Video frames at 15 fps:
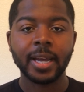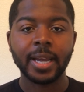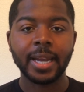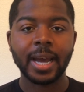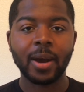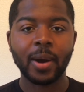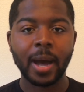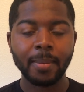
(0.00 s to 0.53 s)

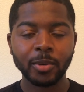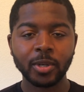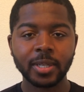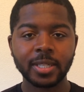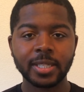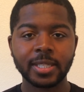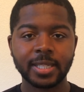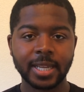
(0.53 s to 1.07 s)
Now, I'm going
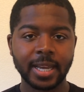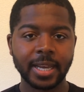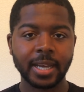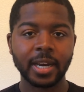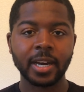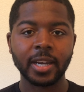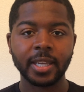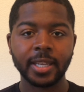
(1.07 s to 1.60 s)
to
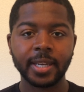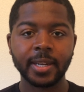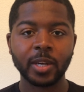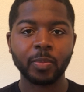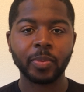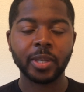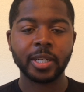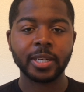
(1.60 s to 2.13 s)
say a
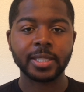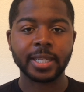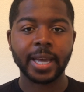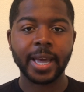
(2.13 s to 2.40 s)
year because